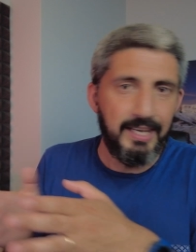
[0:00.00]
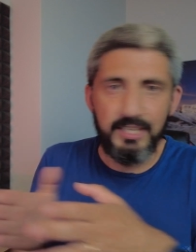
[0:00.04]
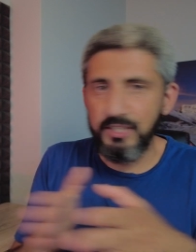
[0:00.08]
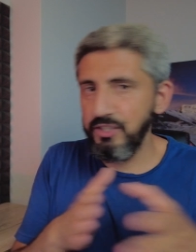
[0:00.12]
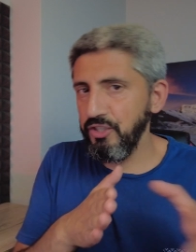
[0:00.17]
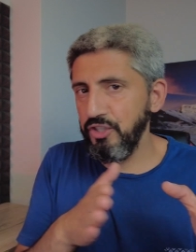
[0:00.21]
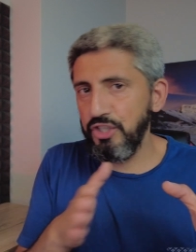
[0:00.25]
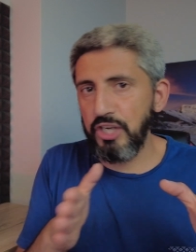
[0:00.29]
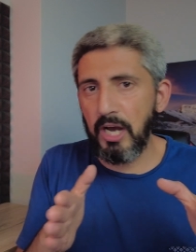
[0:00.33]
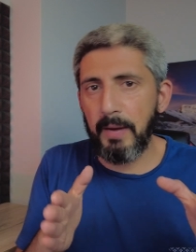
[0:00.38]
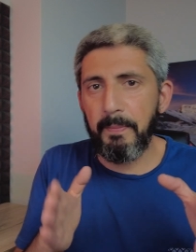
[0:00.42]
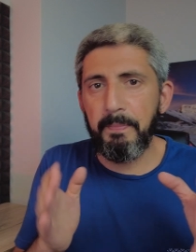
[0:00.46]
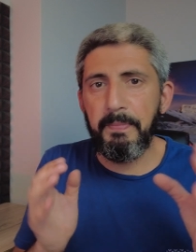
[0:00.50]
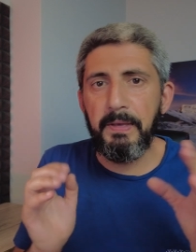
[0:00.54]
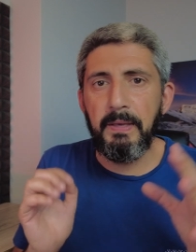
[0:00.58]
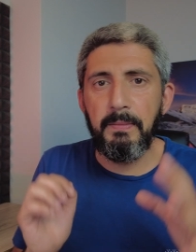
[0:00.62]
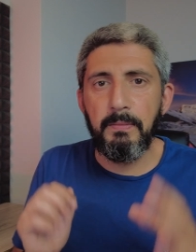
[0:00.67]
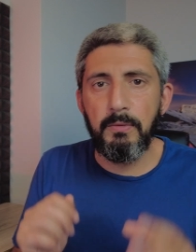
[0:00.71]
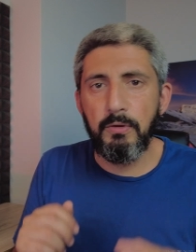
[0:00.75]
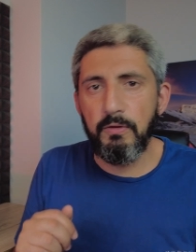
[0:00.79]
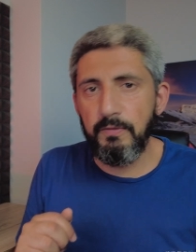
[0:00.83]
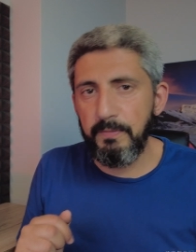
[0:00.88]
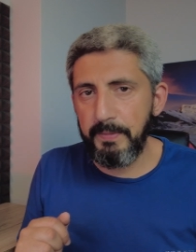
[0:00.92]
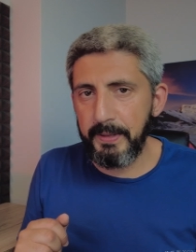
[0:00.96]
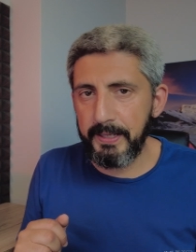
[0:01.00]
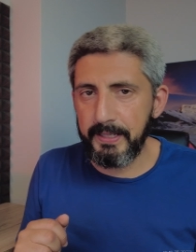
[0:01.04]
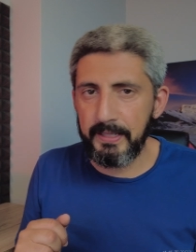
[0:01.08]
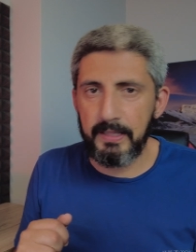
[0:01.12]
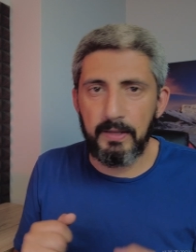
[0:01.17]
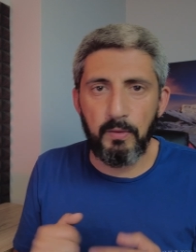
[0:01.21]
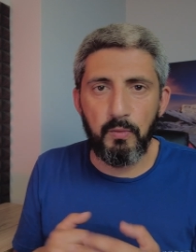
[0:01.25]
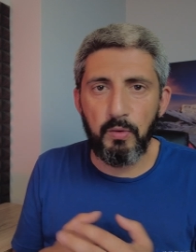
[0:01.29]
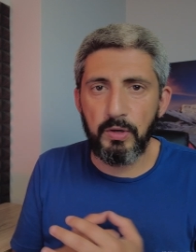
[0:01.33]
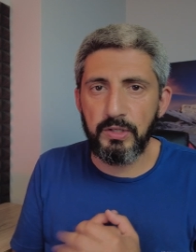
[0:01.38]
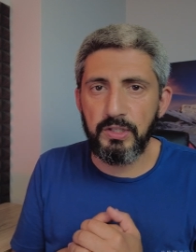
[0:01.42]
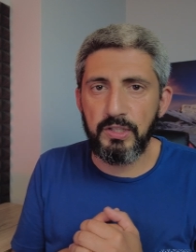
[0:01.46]
jumpy movement that
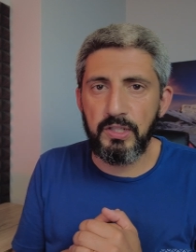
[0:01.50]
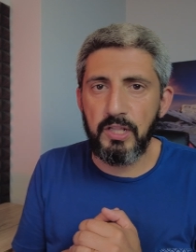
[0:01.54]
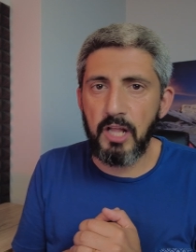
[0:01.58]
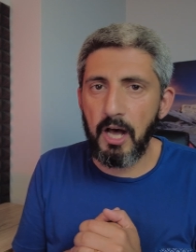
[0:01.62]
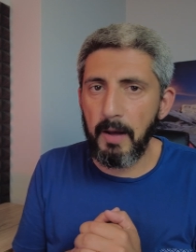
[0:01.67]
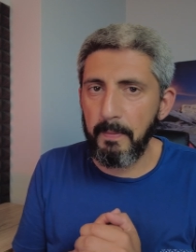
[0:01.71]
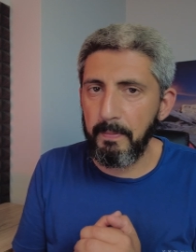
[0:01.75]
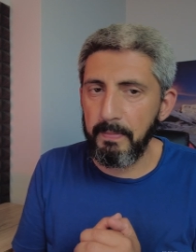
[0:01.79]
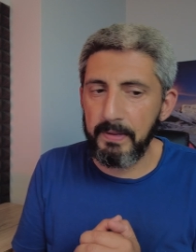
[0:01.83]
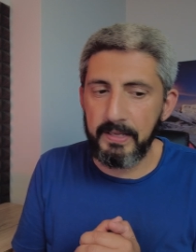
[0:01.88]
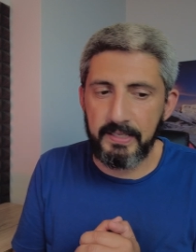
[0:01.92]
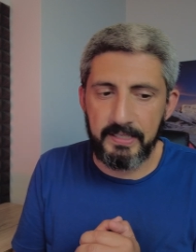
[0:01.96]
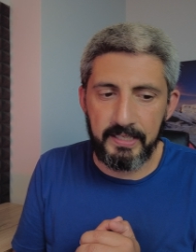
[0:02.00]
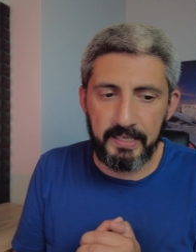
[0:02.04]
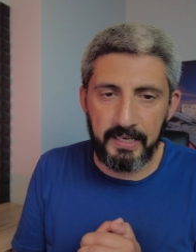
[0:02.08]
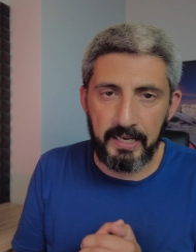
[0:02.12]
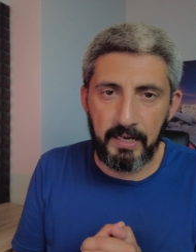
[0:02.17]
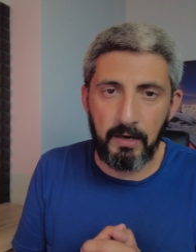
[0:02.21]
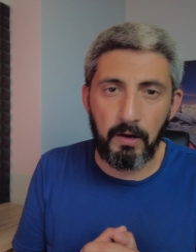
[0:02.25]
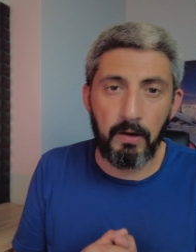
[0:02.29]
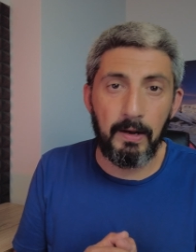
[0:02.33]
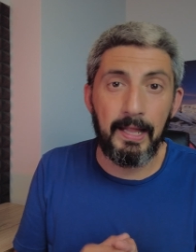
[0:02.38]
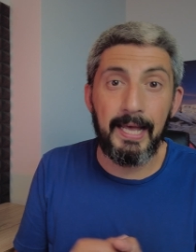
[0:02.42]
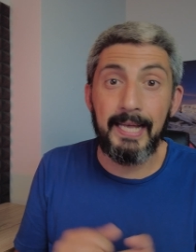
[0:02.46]
was not pleasing at all.